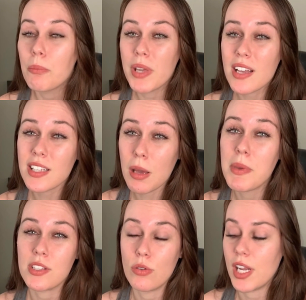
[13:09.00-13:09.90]
Because it can
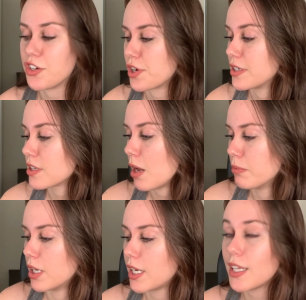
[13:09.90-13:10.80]
be so dangerous, I'm
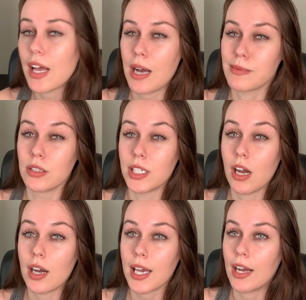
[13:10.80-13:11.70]
putting it in the absolutely
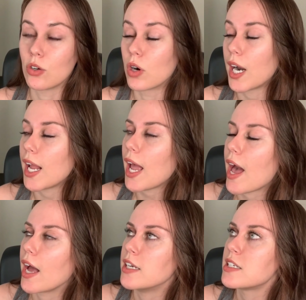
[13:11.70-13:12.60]
not category.
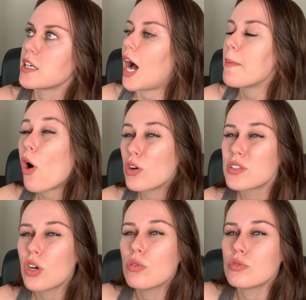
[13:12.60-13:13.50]
And I'm
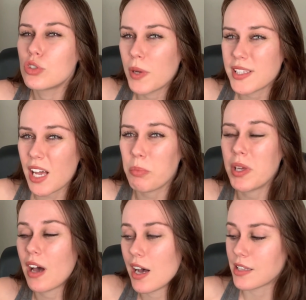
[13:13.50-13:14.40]
also doing that
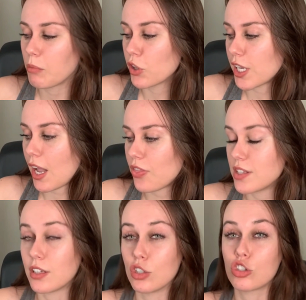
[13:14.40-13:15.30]
because I'm looking at
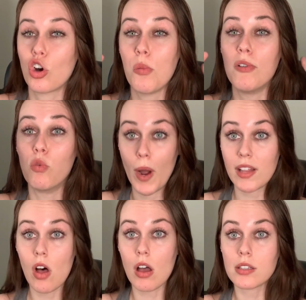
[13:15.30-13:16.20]
this in a scope of
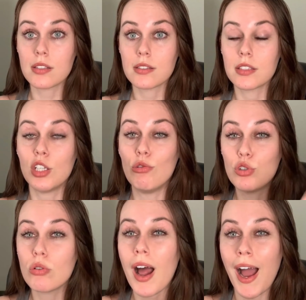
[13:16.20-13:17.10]
weight loss. You
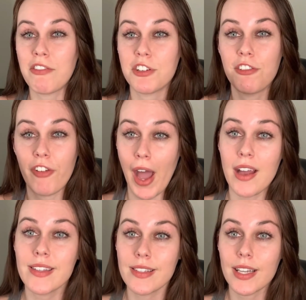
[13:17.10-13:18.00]
do not have to
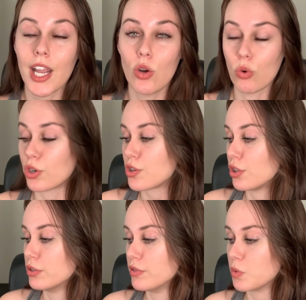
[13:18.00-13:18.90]
fast in order
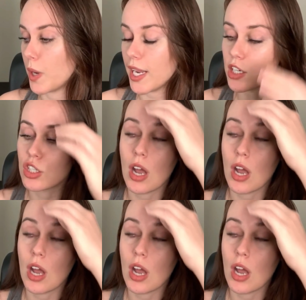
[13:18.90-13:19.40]
to lose weight.